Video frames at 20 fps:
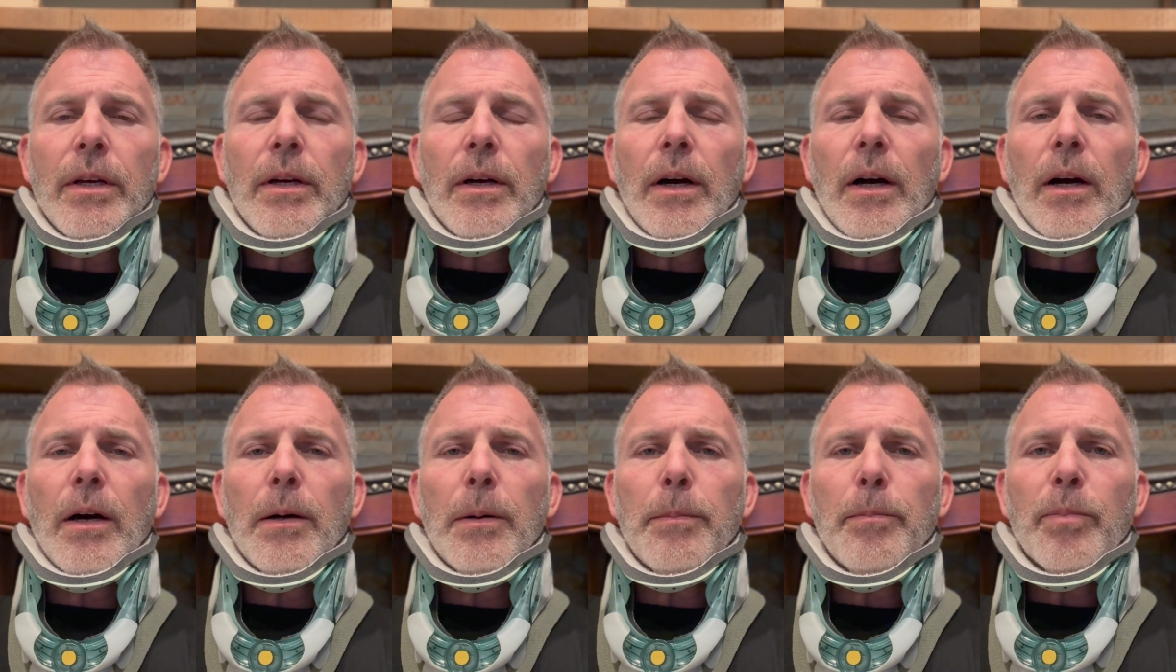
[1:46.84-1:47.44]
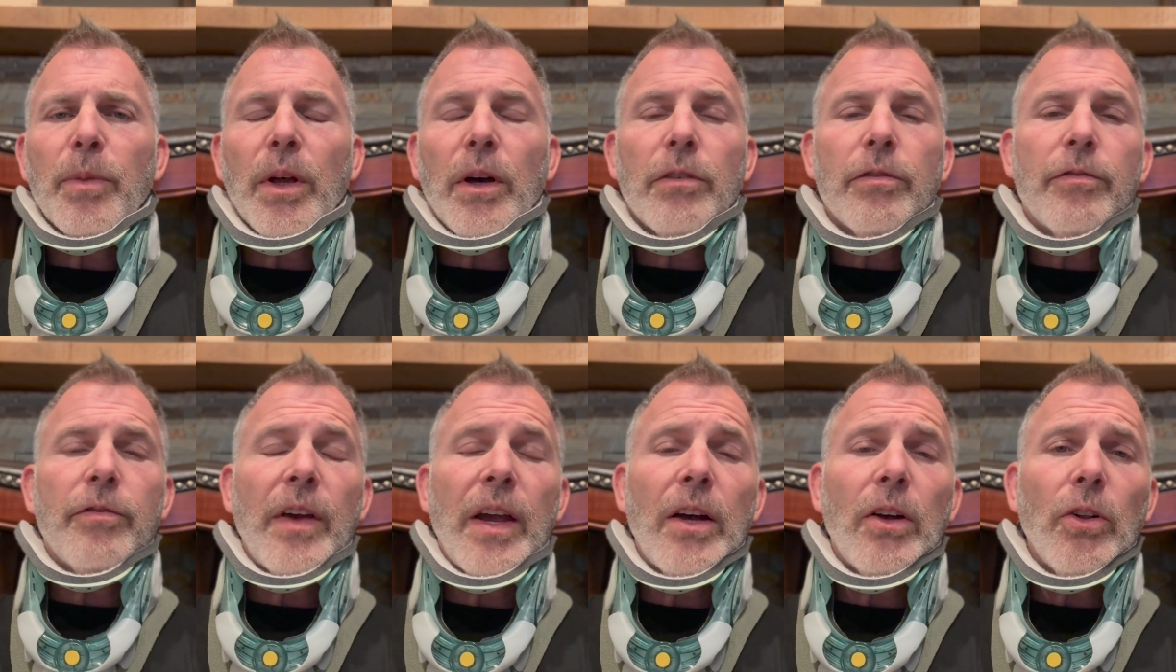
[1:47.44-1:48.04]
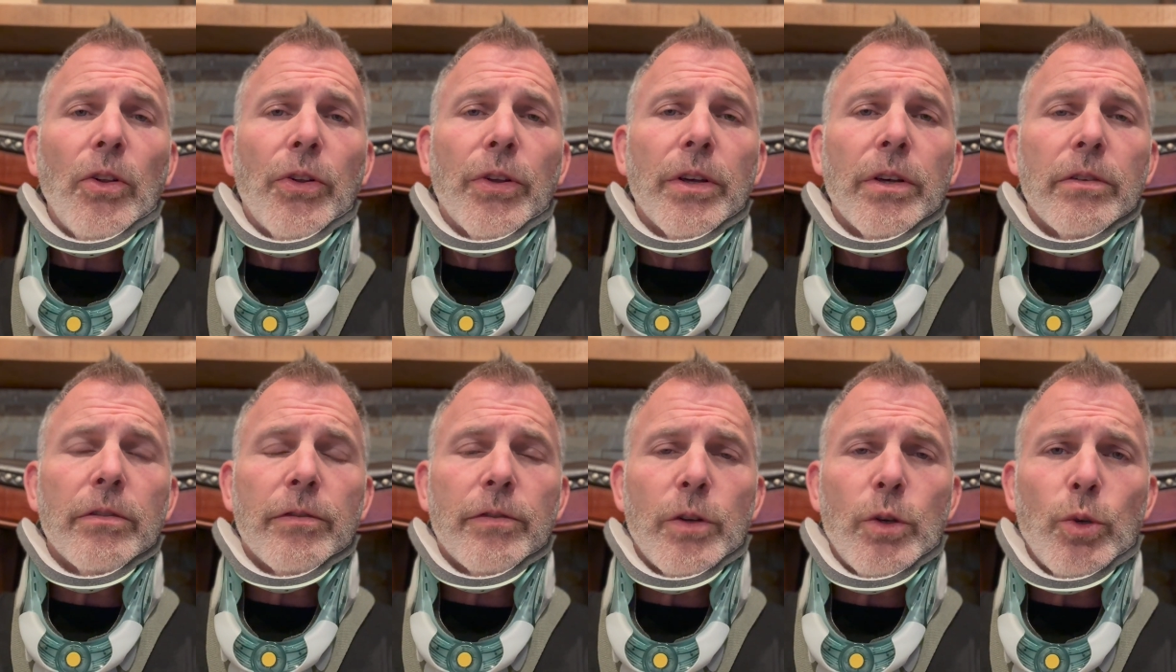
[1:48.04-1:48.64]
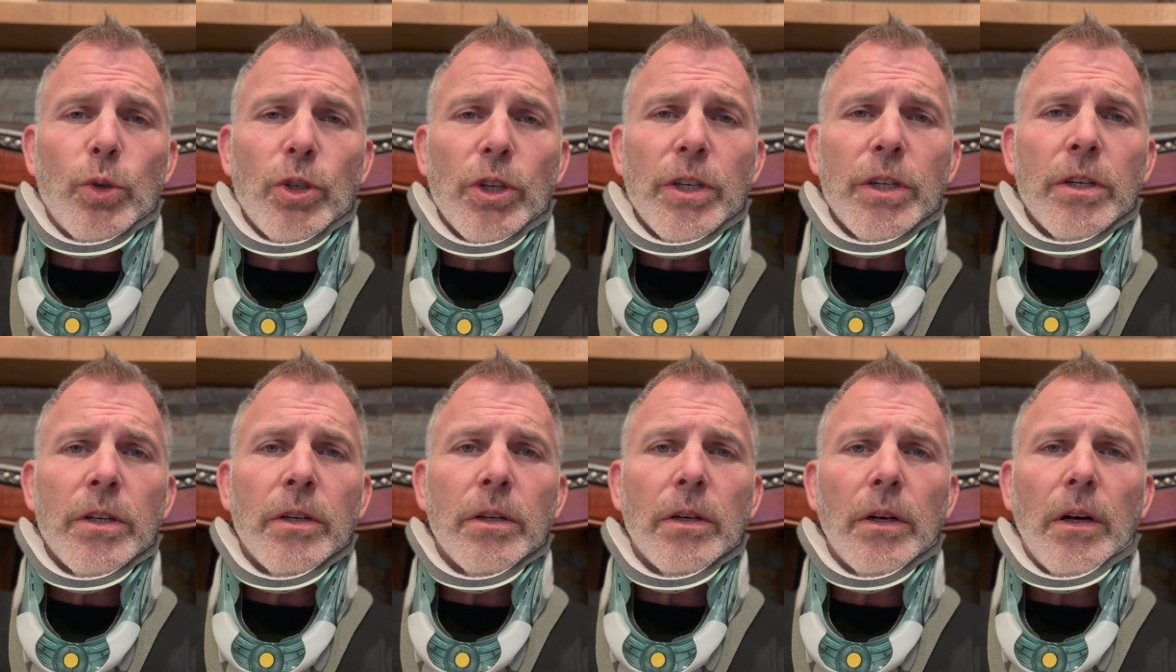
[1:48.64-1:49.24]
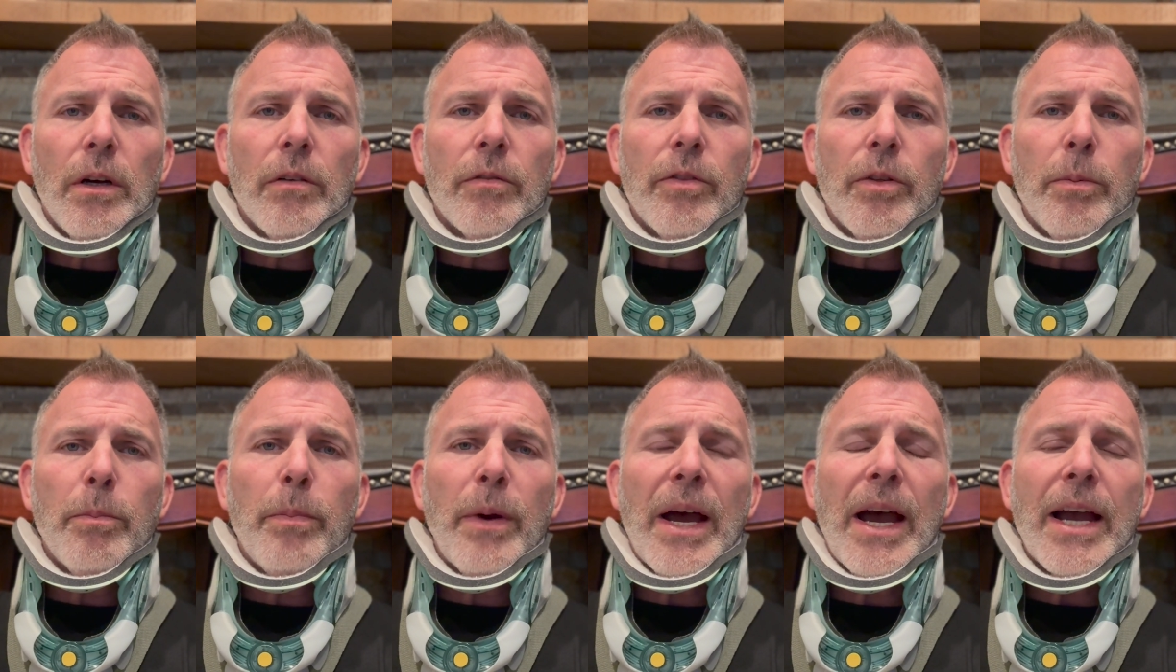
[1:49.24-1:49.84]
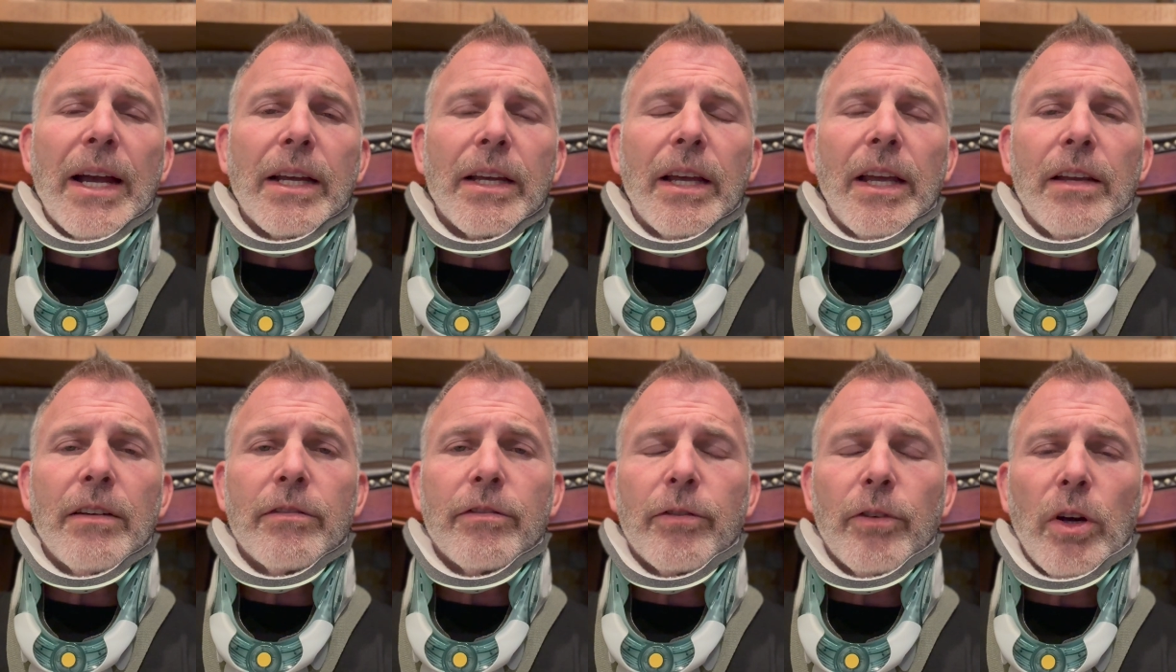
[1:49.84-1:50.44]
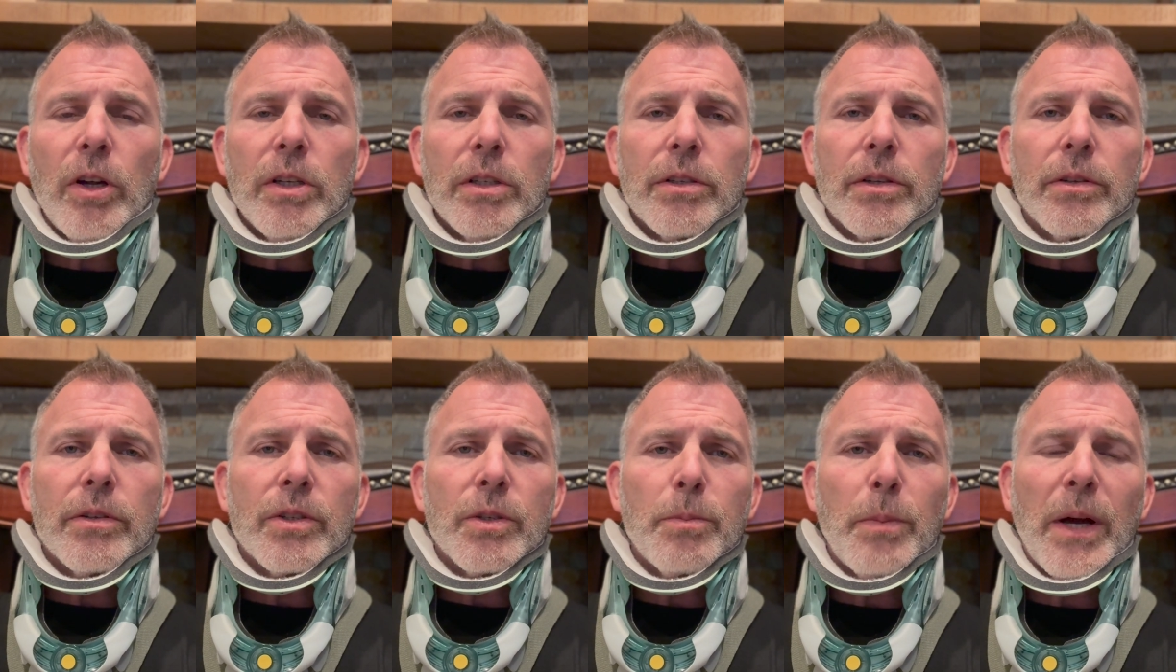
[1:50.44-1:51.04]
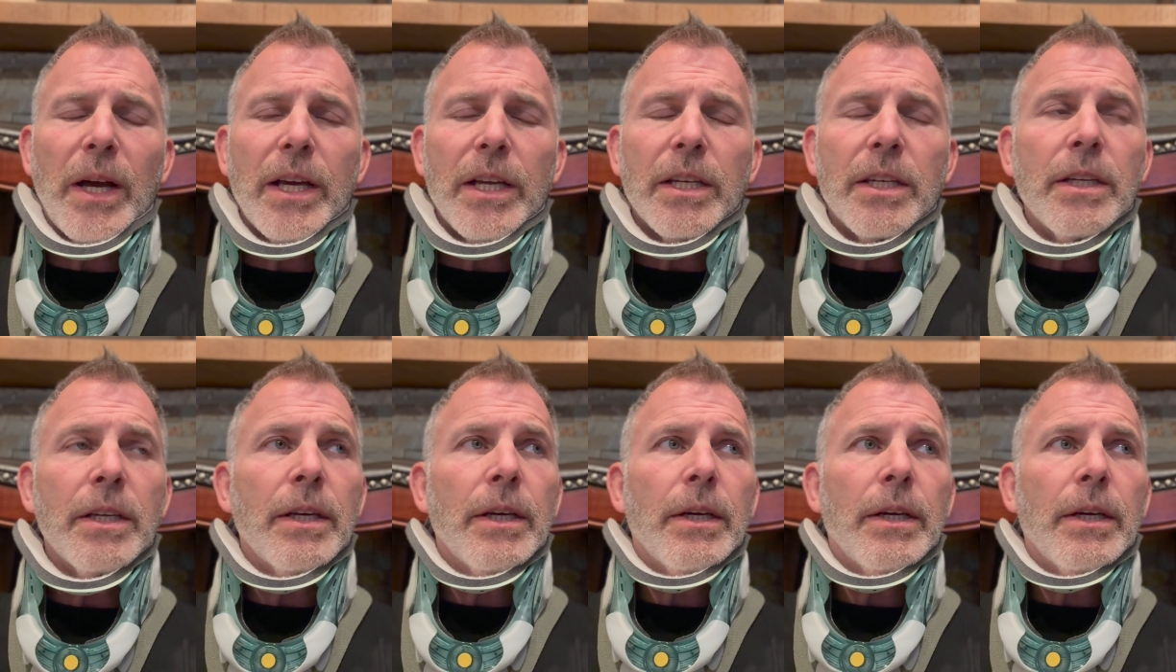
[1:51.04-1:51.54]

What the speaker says: a failed fusion of the back and front spine,